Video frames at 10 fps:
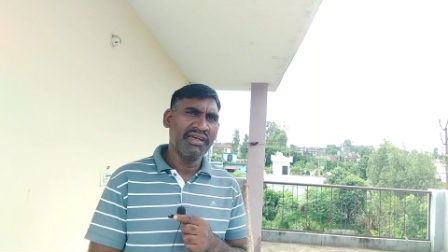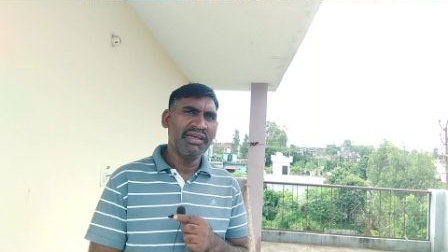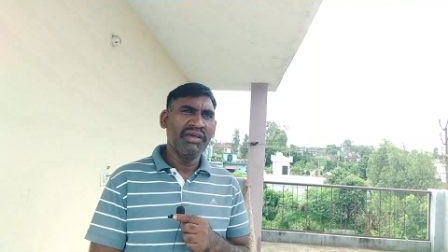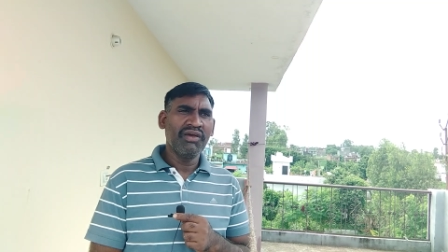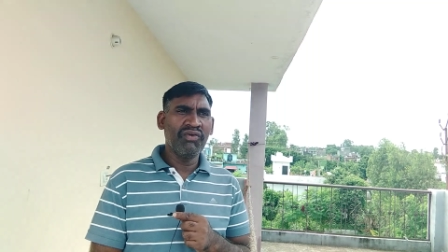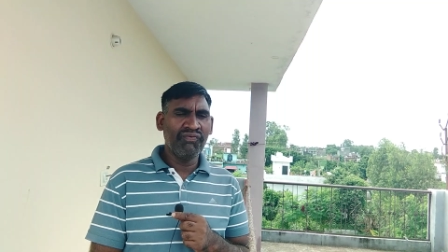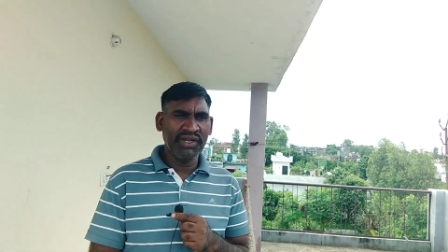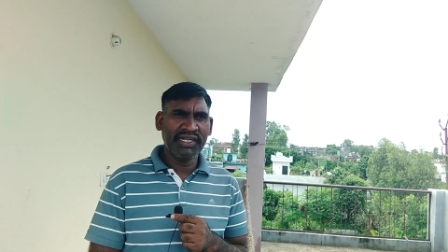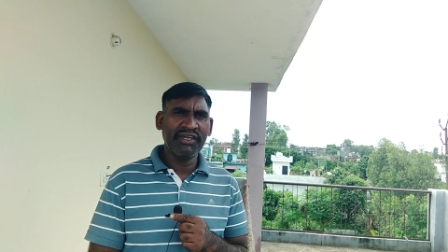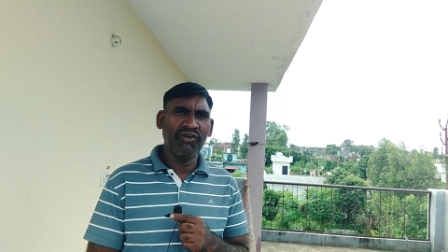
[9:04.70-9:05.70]
uh,
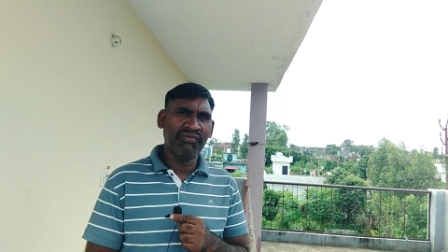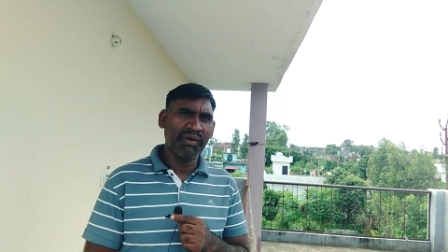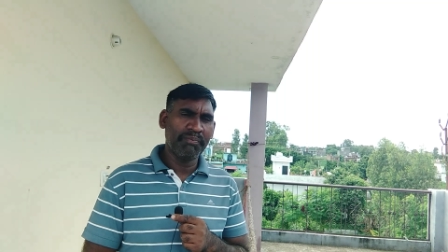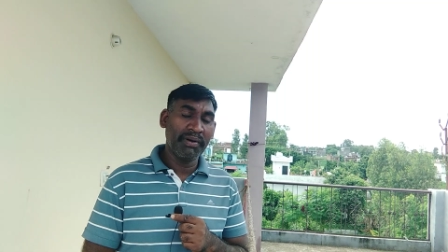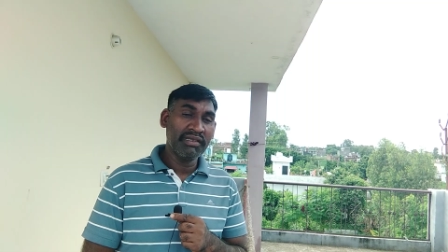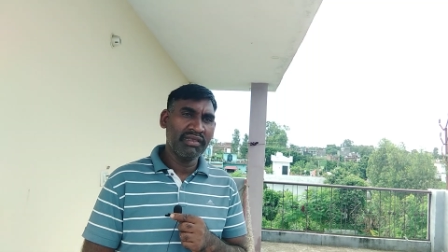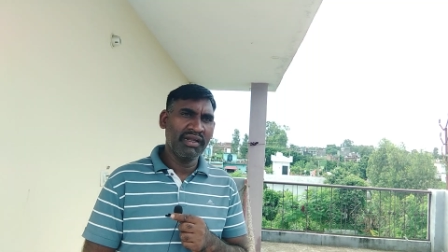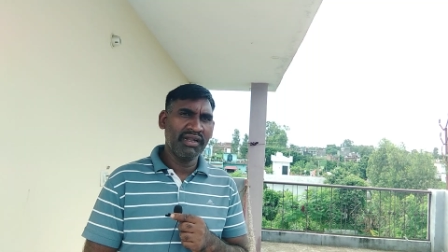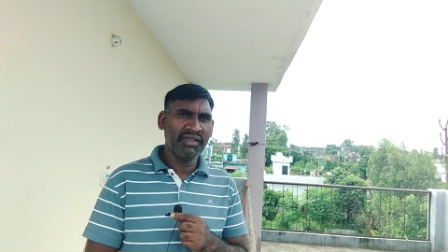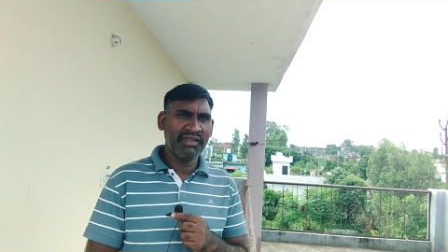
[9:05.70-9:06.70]
waiting of the bus
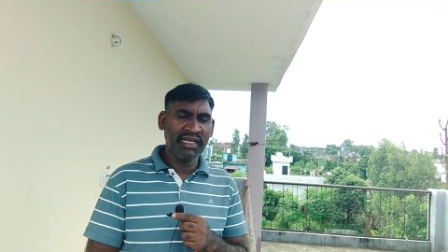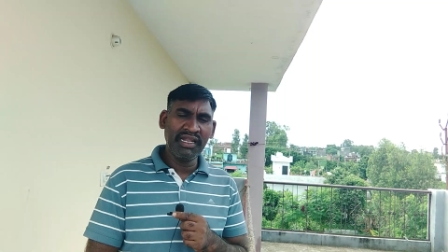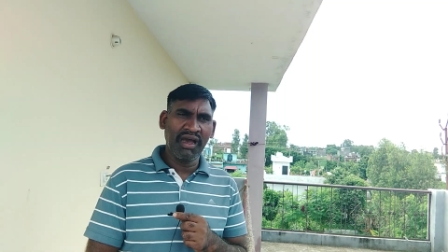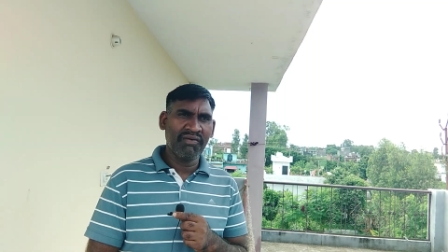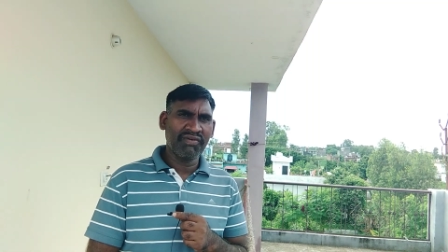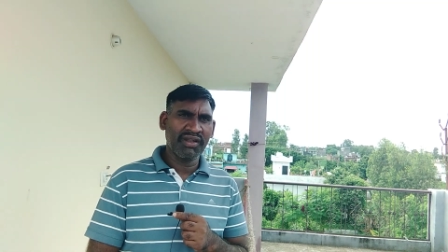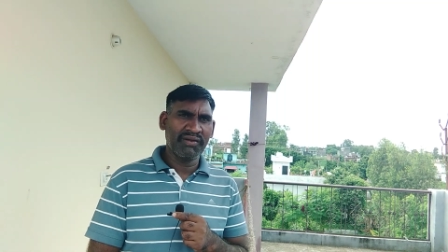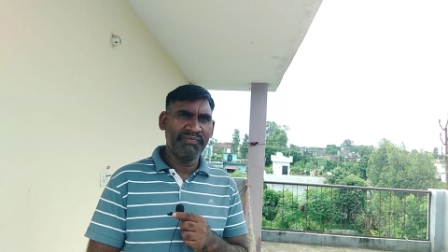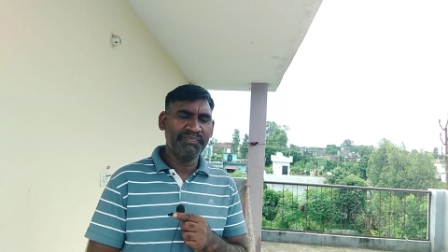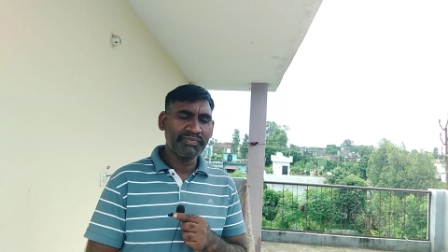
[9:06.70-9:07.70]
and then after uh,